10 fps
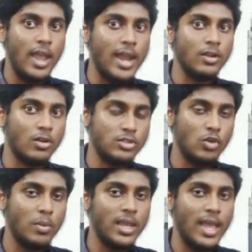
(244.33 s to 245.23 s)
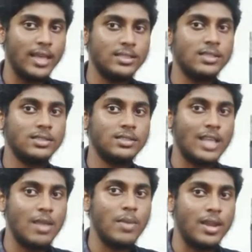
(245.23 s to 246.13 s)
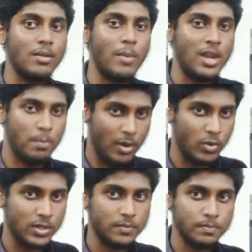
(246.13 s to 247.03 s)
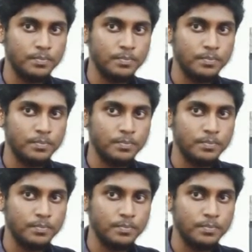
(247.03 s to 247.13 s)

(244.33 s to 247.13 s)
and consuming excess time and manpower.